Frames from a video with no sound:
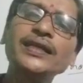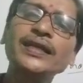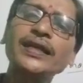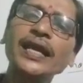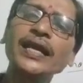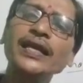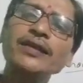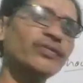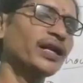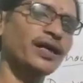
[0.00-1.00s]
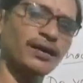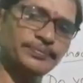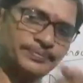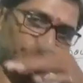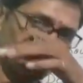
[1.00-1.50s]
train will come.
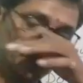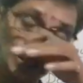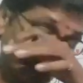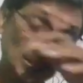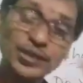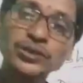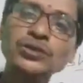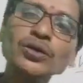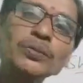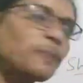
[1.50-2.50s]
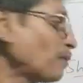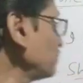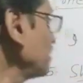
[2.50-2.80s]
So, from this